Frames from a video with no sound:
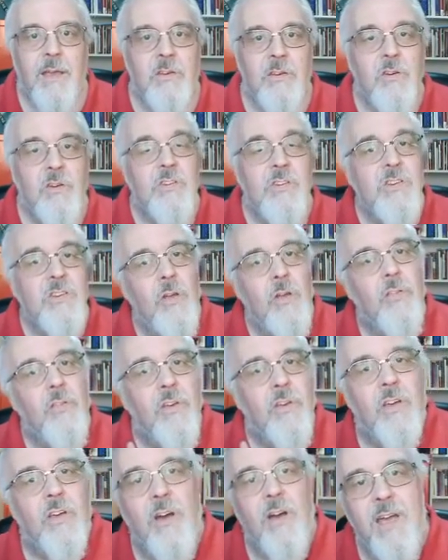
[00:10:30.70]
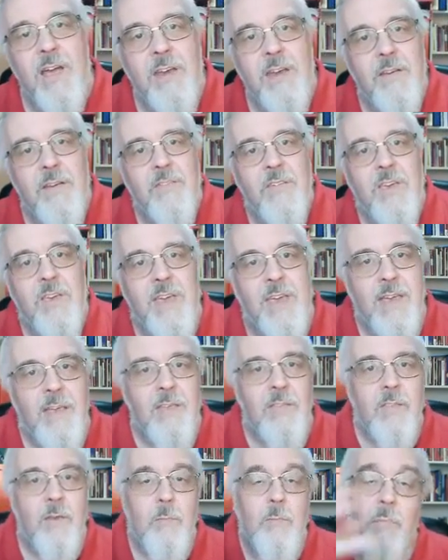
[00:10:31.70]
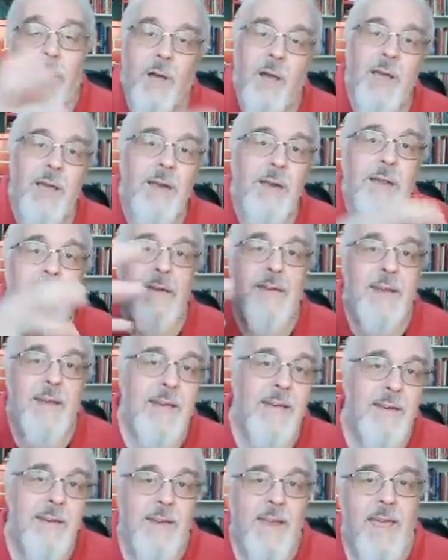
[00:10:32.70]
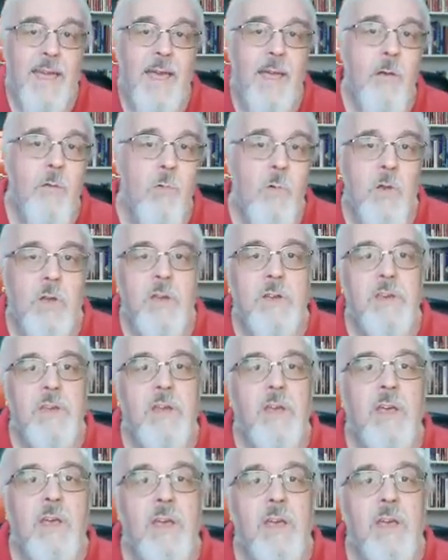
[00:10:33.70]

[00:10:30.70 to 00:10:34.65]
just not the kind of king that Pilate and Herod